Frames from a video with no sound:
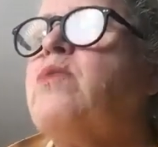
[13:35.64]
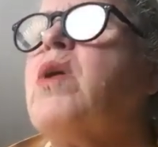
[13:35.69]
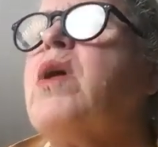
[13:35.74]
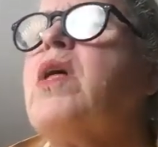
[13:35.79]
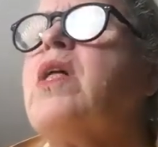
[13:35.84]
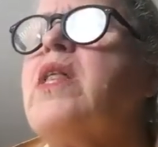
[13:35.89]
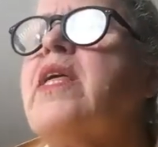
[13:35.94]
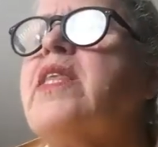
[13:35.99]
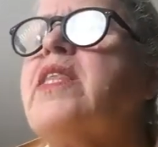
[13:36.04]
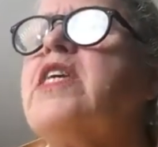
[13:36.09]

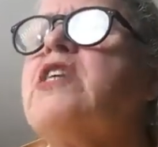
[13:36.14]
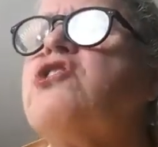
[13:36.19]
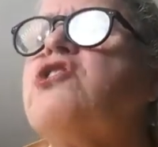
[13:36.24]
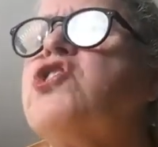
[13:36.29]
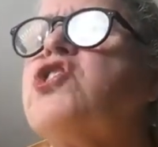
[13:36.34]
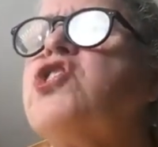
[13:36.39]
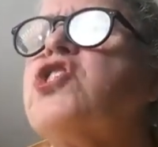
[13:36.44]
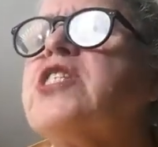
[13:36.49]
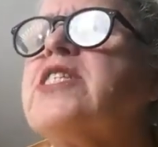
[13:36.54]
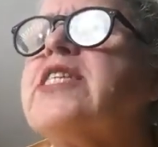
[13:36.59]
"Oh, I think you
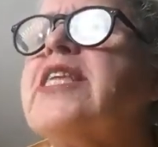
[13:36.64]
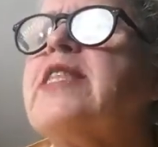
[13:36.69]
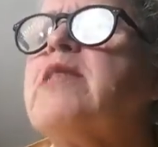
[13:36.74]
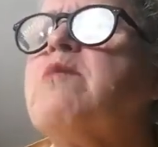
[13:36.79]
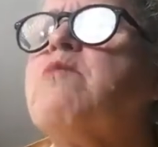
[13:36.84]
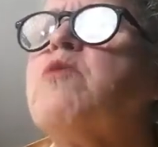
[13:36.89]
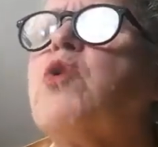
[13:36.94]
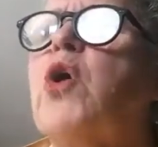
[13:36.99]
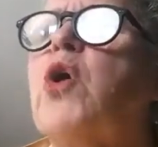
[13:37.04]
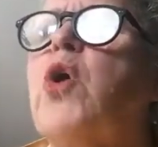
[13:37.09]
should just let
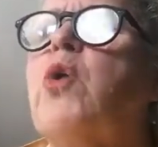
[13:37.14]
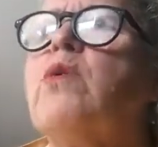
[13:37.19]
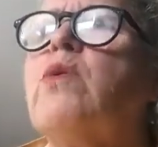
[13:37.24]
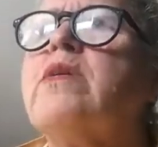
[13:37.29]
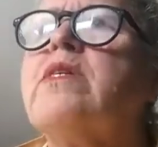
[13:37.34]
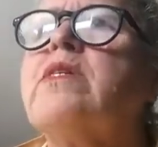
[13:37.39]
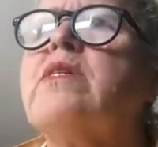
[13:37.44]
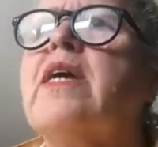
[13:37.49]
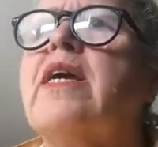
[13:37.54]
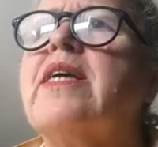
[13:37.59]
them grow
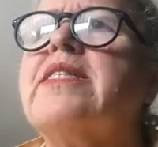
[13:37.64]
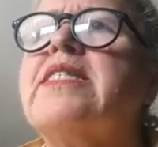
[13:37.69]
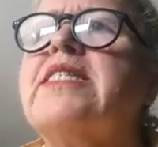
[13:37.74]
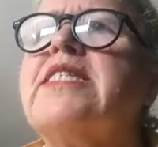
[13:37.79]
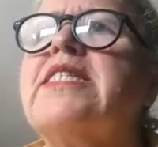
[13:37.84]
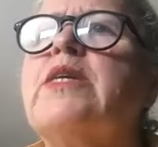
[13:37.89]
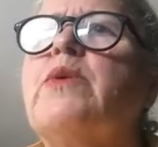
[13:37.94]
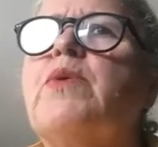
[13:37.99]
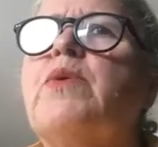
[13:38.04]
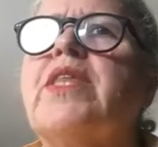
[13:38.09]
and
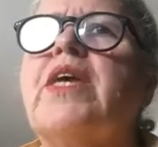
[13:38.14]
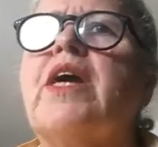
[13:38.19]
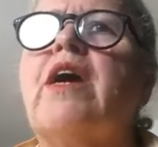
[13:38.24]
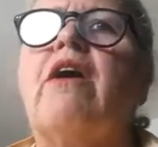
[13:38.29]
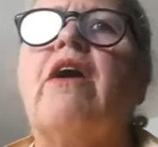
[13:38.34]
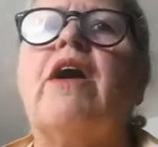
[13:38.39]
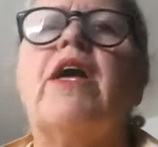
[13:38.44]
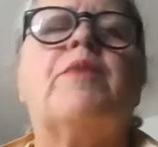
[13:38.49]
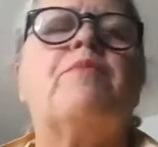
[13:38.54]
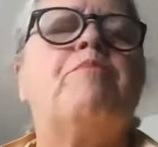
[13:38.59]
see what they
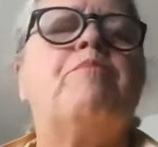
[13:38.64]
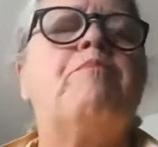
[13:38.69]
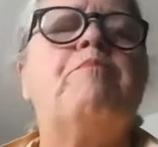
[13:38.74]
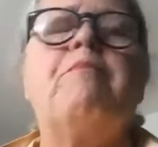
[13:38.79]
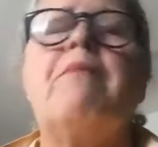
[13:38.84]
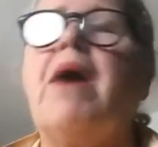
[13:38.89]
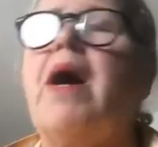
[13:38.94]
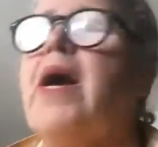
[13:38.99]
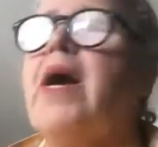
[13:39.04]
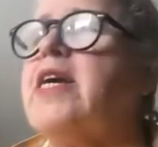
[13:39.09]
are." And
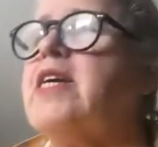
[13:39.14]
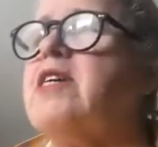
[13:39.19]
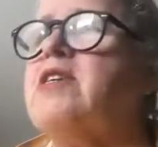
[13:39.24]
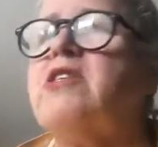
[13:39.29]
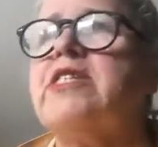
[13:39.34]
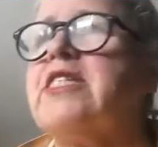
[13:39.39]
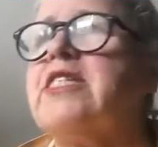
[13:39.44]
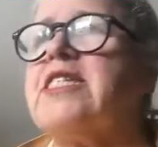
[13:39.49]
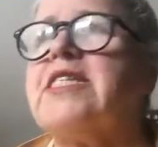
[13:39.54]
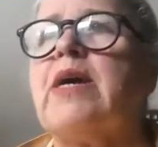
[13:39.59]
my
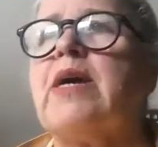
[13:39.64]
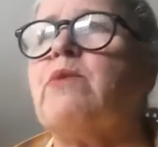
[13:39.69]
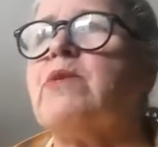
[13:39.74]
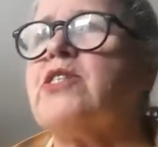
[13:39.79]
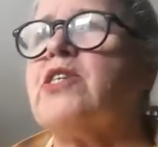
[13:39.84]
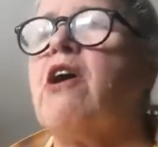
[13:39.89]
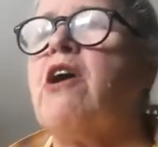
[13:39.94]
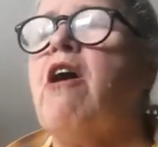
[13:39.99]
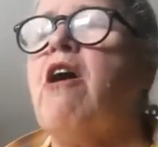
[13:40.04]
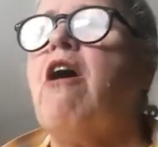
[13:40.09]
goodness, that was
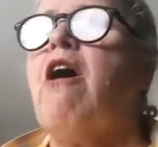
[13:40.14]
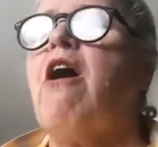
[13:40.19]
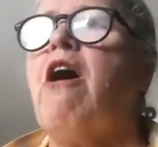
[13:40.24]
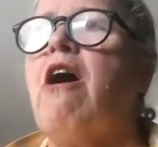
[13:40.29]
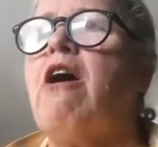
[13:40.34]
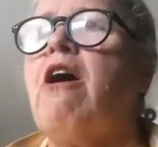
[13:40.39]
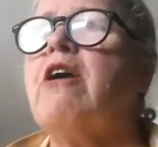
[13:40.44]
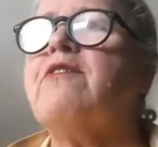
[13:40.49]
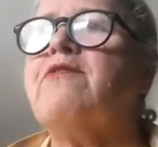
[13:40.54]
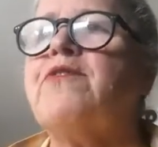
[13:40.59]

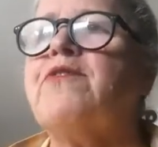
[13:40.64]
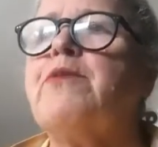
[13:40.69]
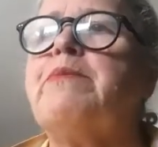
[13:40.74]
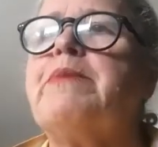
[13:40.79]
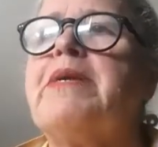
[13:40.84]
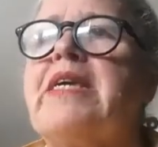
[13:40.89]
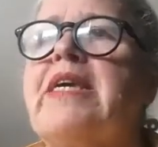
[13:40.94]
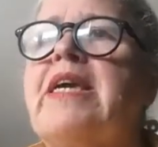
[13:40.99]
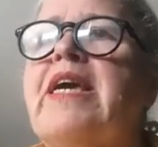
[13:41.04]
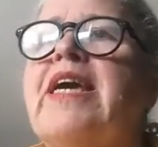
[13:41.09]
hard for
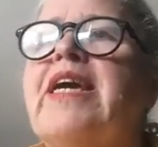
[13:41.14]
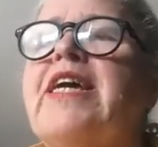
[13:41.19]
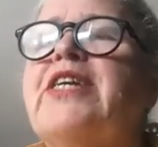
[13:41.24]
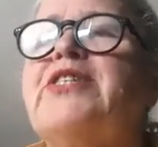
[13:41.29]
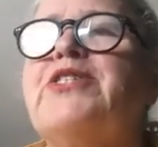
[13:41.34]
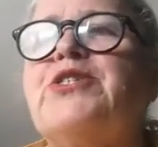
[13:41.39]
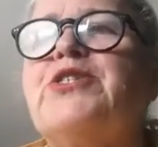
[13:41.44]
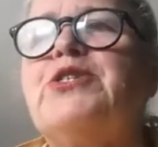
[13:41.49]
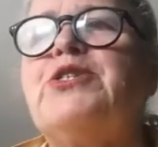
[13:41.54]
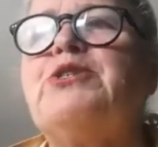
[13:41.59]
me
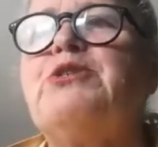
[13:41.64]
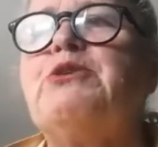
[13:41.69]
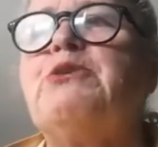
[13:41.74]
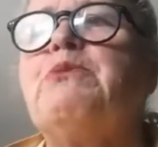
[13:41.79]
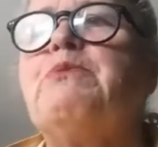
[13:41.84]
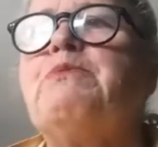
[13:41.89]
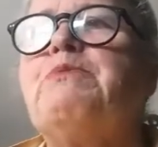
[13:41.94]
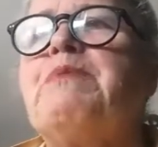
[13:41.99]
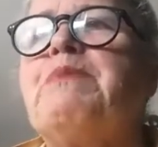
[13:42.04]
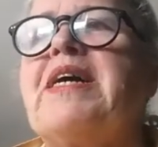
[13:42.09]
to
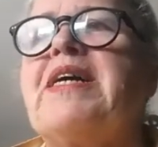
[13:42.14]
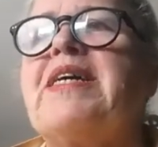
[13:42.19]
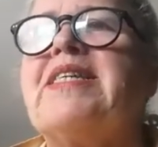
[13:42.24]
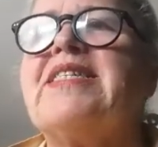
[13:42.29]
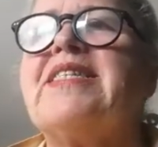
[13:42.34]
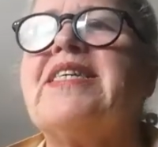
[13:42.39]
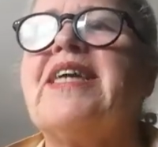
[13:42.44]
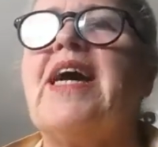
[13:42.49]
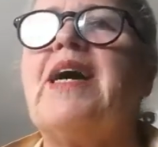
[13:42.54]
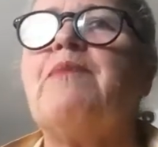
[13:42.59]
do.
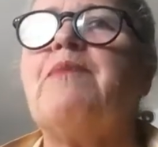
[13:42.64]
But